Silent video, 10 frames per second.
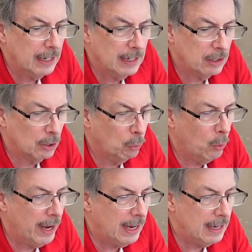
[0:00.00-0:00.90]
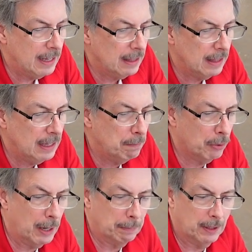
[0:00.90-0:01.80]
is the way the
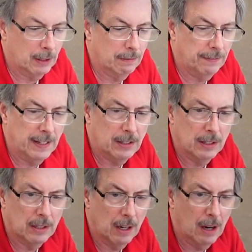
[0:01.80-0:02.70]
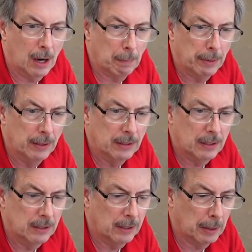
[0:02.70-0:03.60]
prop guard faces up. This
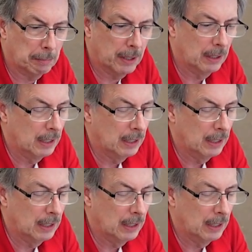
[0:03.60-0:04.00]
is up.